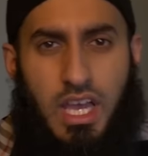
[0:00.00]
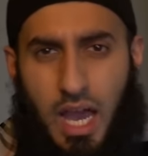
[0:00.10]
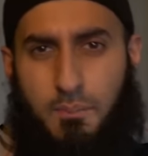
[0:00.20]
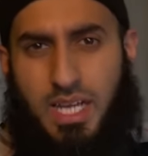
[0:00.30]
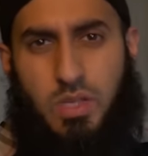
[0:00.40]

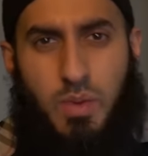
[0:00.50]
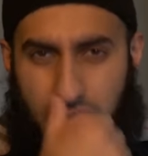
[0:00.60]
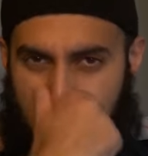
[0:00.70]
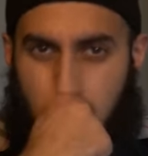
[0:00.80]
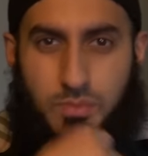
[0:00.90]
And by the way,
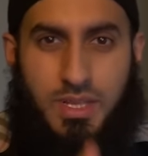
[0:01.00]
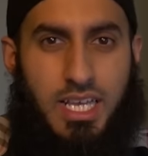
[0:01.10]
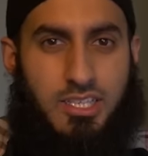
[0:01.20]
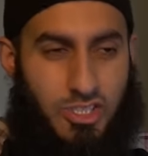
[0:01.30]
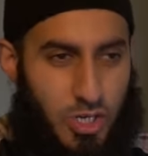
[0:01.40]
it is
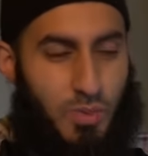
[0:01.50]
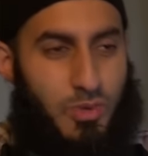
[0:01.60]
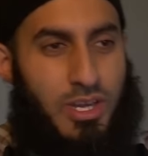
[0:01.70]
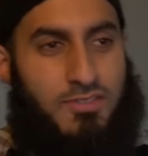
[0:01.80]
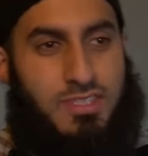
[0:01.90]
humiliation. You know when
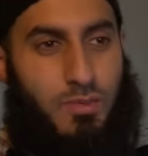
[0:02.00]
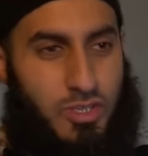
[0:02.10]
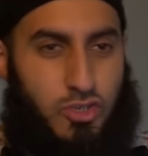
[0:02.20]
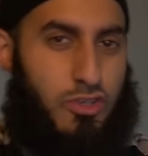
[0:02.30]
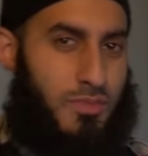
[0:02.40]
you love
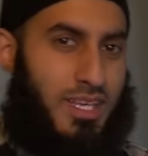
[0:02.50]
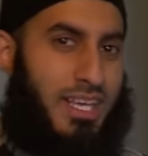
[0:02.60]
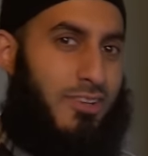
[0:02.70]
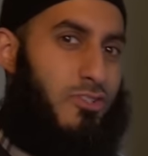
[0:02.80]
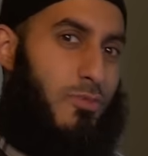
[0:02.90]
someone, you
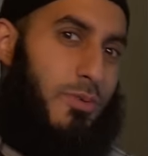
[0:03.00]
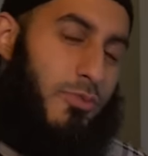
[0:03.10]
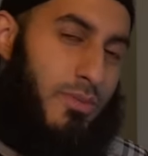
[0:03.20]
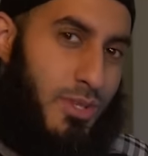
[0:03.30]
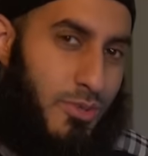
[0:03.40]
humiliate yourself
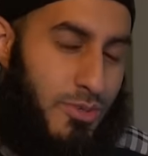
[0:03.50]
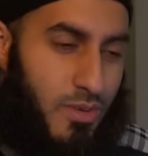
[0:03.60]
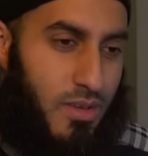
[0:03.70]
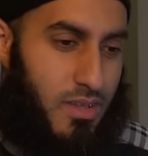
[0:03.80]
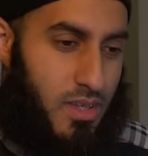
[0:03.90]
before them, don't
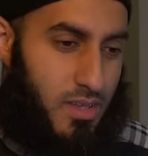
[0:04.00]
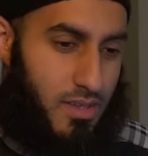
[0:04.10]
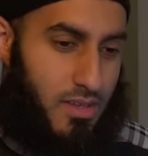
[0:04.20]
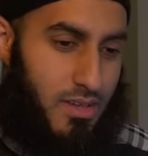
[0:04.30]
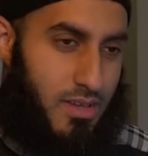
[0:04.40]
you?
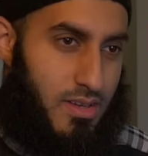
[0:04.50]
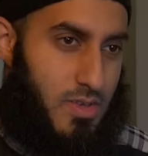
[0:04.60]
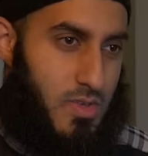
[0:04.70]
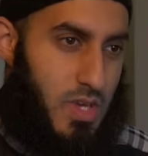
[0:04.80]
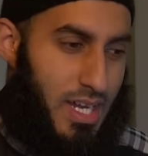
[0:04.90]

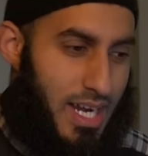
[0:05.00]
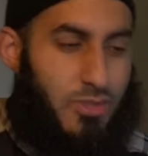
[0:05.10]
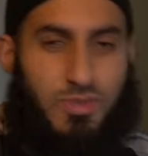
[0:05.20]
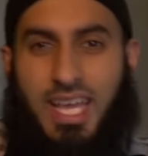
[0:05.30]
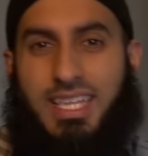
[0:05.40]

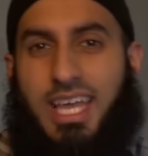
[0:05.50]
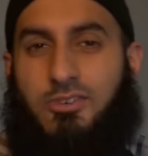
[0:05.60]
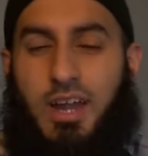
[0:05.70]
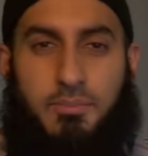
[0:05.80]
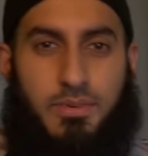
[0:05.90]
Like you take their
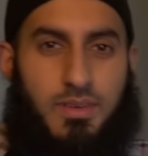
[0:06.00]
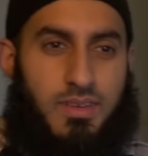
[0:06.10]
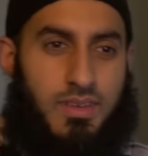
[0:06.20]
crap.